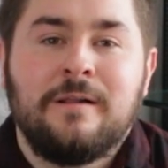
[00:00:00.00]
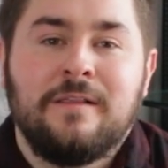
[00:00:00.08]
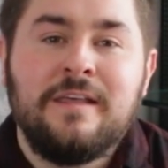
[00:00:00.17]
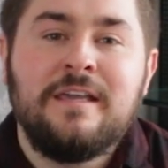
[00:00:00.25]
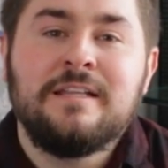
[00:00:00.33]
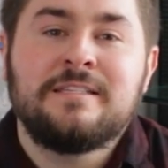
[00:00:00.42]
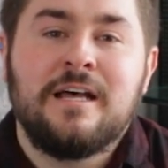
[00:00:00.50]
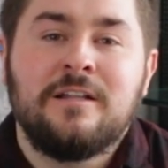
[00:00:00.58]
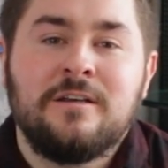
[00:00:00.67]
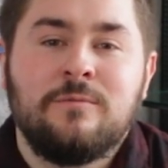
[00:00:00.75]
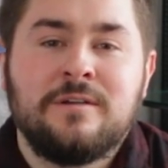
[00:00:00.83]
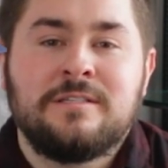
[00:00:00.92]
Link and
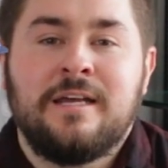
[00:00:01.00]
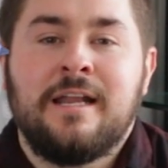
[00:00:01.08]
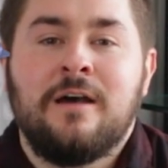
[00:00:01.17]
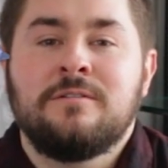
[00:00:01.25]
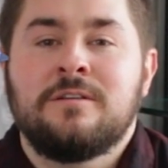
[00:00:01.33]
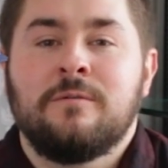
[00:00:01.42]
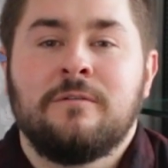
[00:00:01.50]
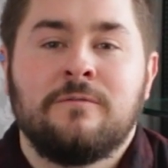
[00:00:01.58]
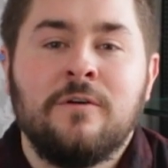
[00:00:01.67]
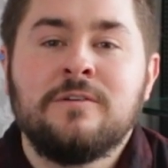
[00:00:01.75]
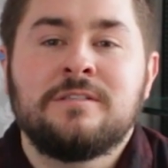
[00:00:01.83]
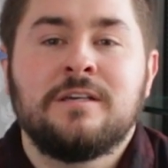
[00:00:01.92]
Zelda would set out to
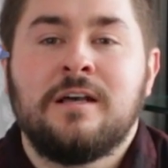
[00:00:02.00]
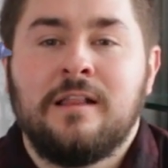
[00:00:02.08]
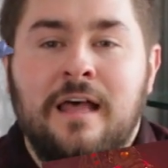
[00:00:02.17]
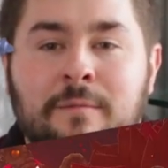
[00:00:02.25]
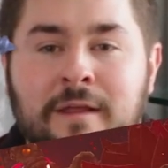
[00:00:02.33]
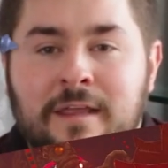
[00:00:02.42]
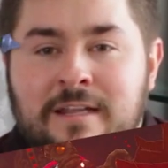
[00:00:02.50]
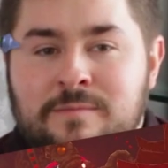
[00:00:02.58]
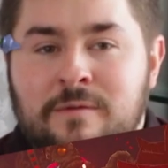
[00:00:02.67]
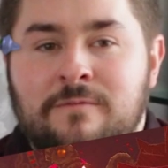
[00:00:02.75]
reverse the calamity that has